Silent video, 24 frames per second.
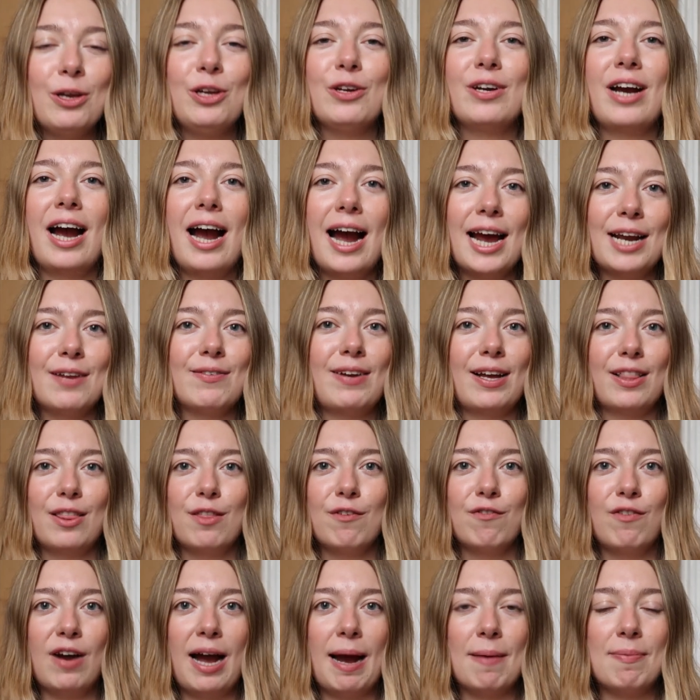You kind of get the
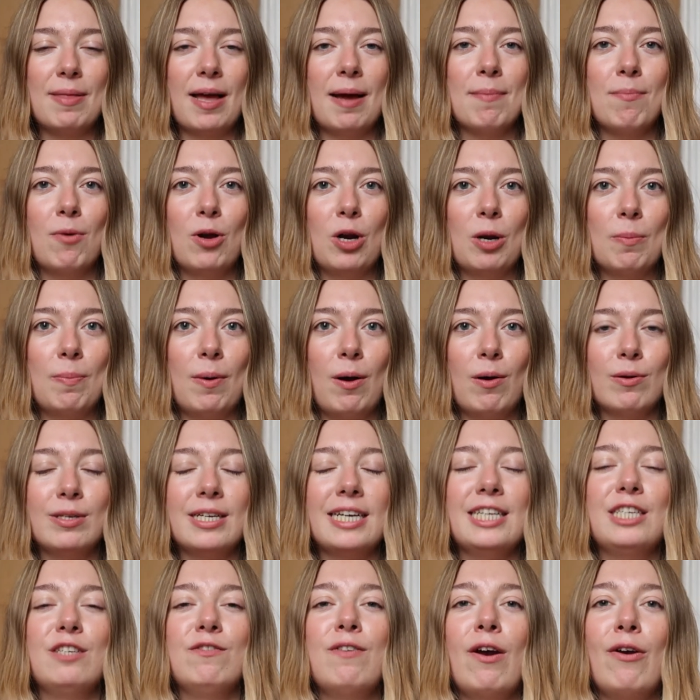vibe that I'm on about.
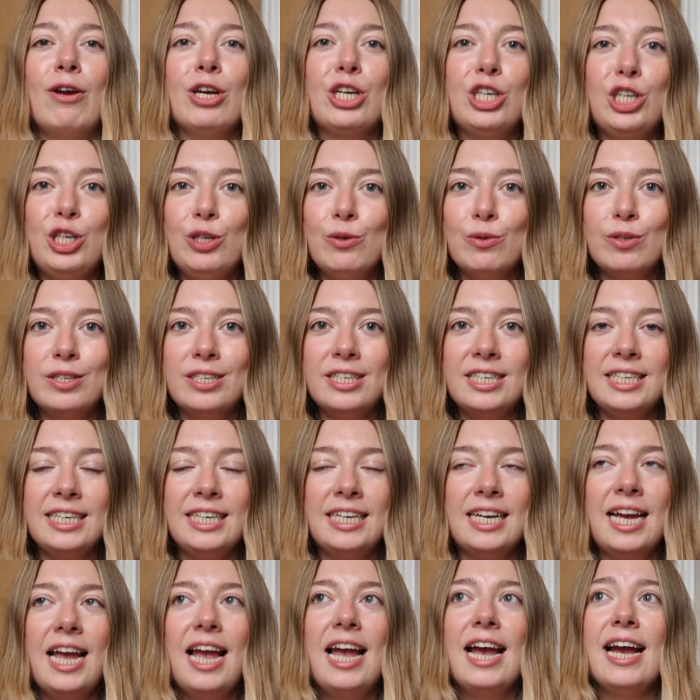It's very
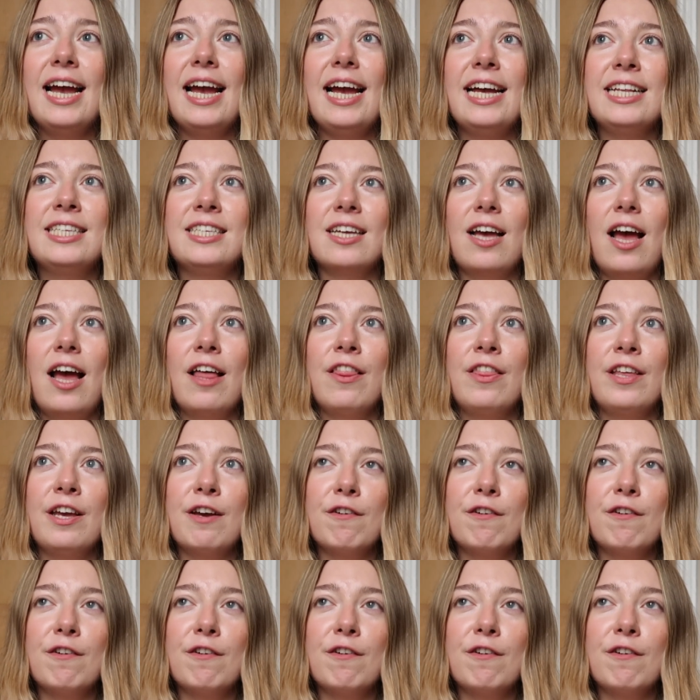cutesy. It's the